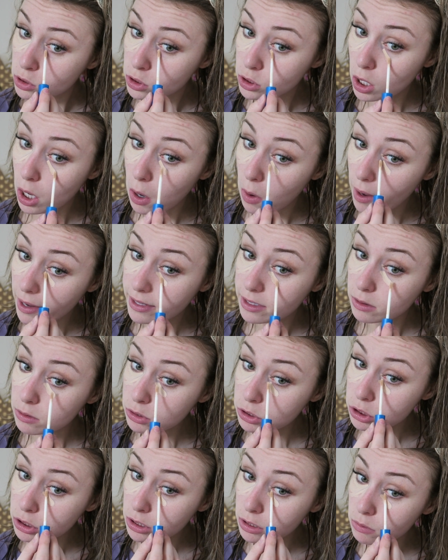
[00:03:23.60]
So I
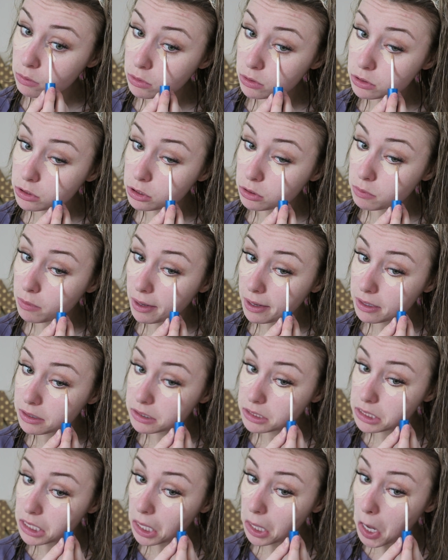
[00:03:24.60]
usually will do my
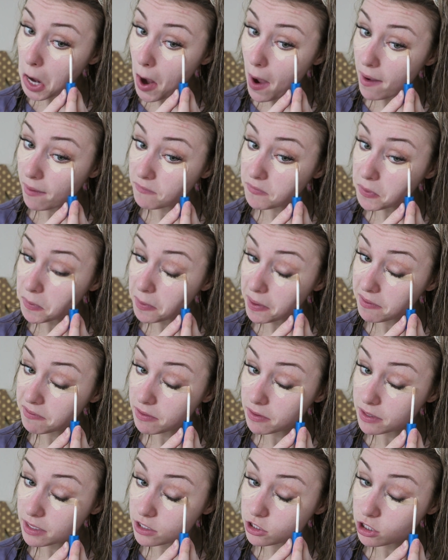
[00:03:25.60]
concealer after my
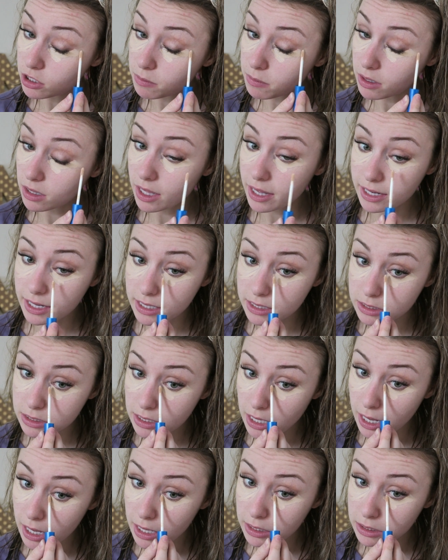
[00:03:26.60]
foundation, but like I
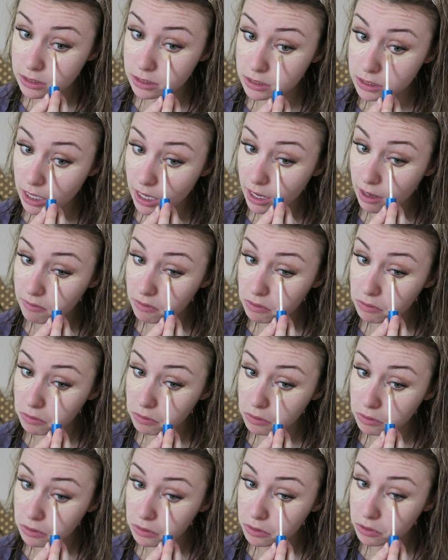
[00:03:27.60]
said, since I have
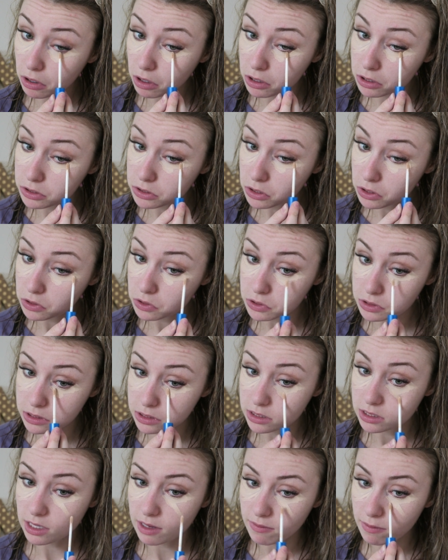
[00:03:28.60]
dark circles
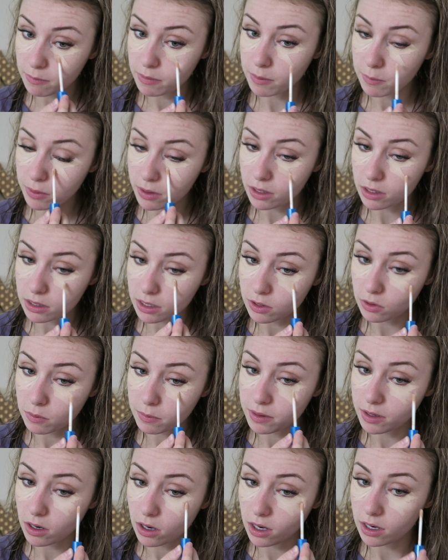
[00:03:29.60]
and stuff, I'm going to put a little
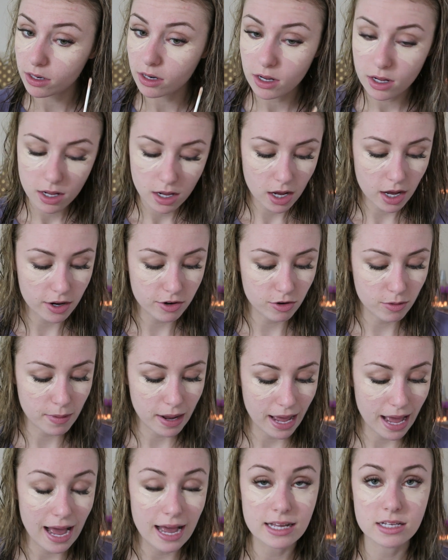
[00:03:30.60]
bit on under
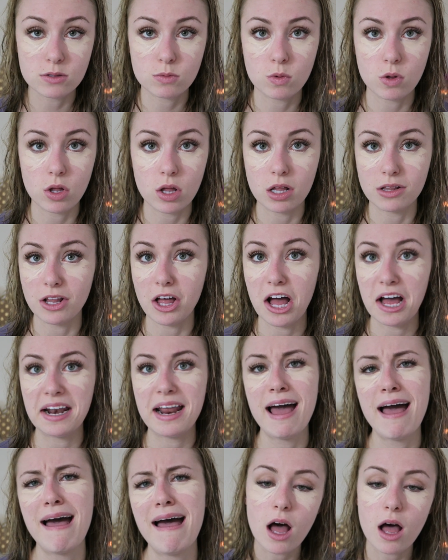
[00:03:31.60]
my eye, well, a lot,
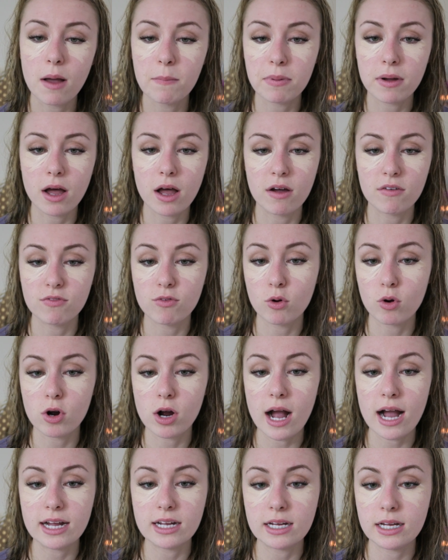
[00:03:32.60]

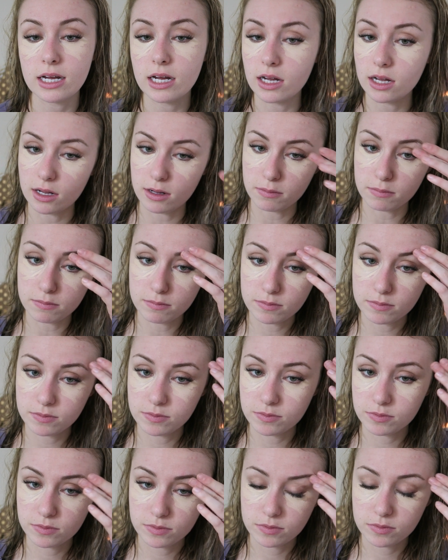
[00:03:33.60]
before I
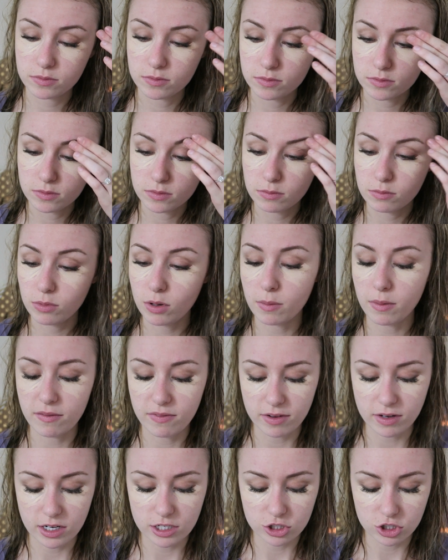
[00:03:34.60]
put my
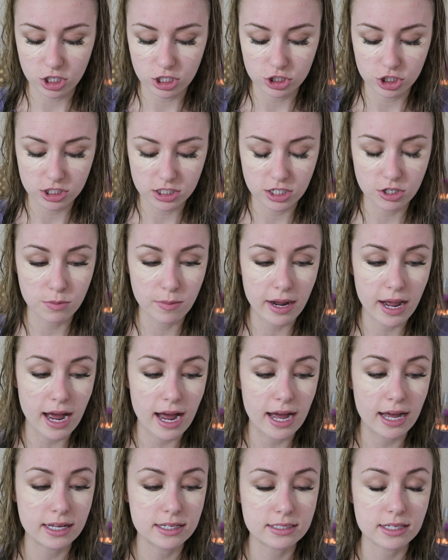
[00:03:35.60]
foundation on, just under my
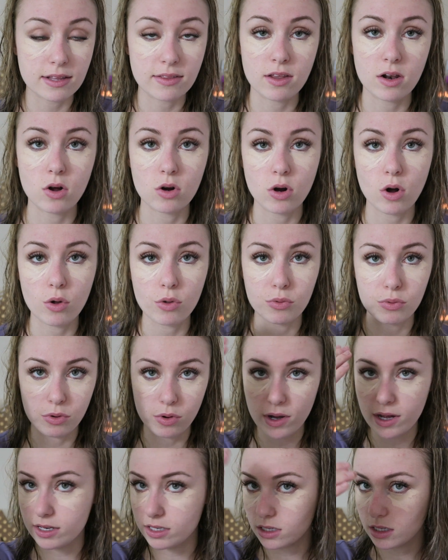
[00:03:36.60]
eyes, and then I'll go
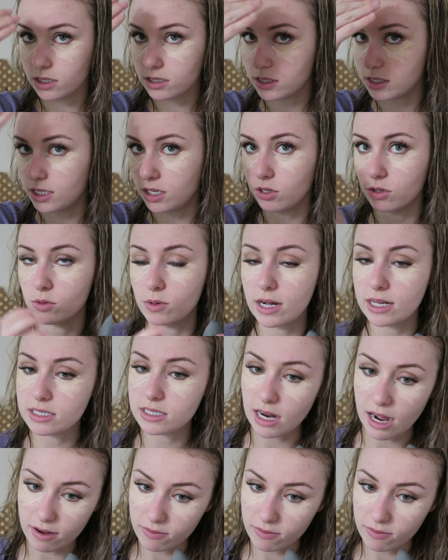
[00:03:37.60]
through and conceal the rest